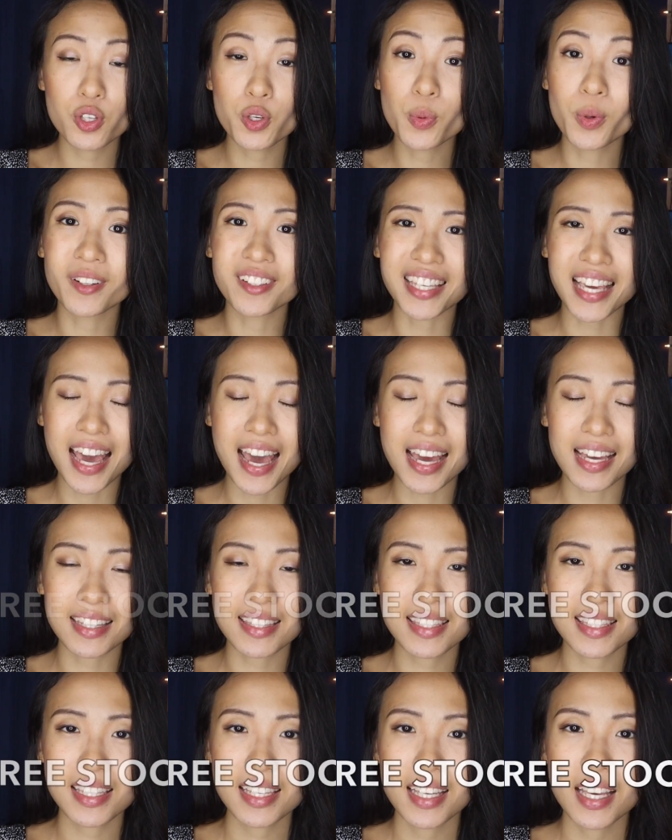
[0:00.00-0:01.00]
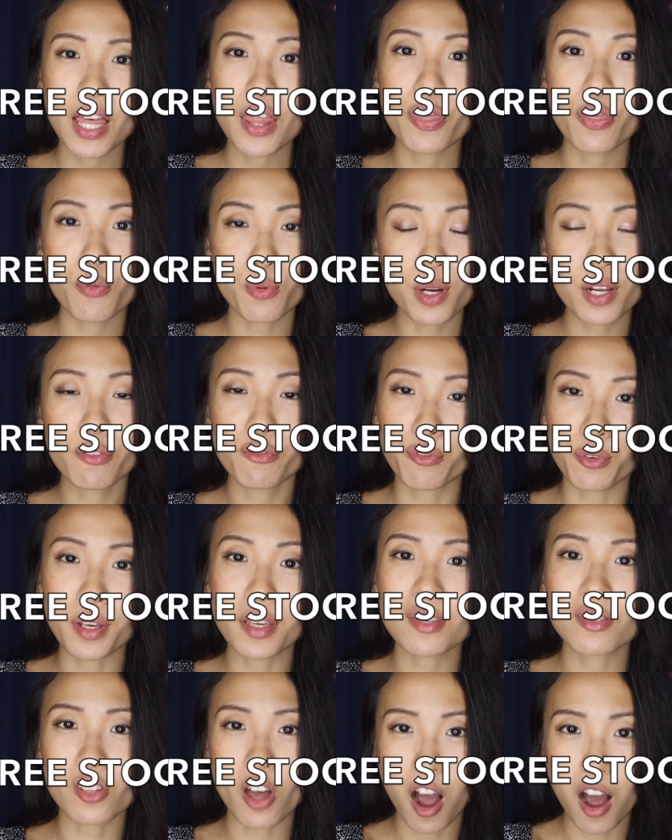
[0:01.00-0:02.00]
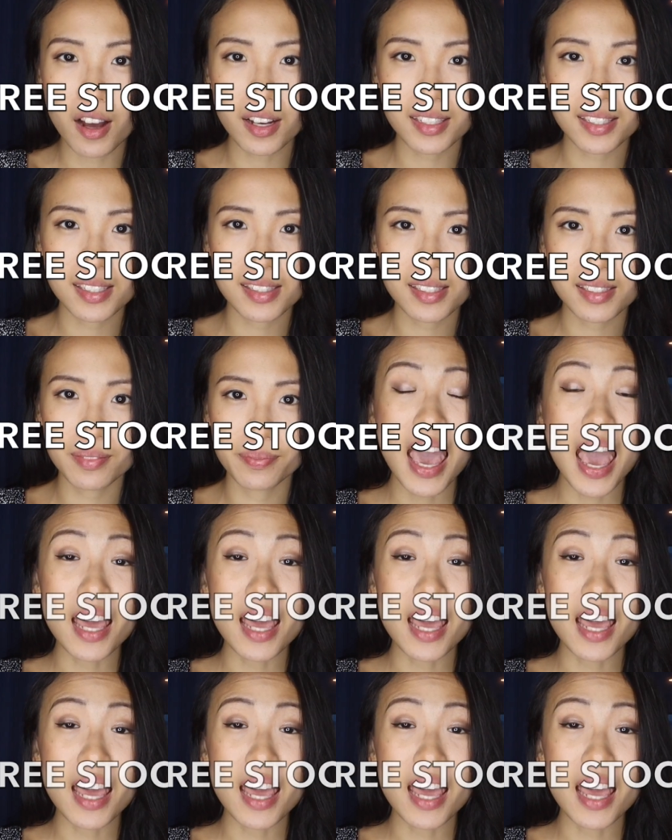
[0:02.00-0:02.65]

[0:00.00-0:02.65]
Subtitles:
you will get 3 free stocks.